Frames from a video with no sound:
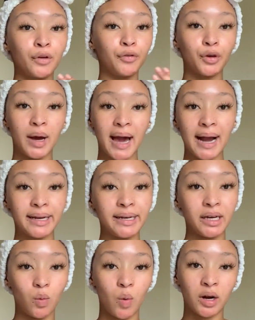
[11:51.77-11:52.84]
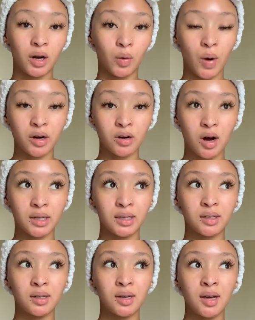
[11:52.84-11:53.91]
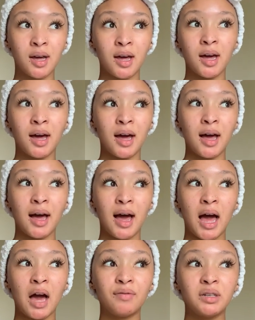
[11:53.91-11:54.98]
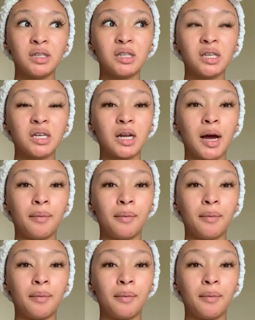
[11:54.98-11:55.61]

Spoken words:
your acne or whatnot. I haven't seen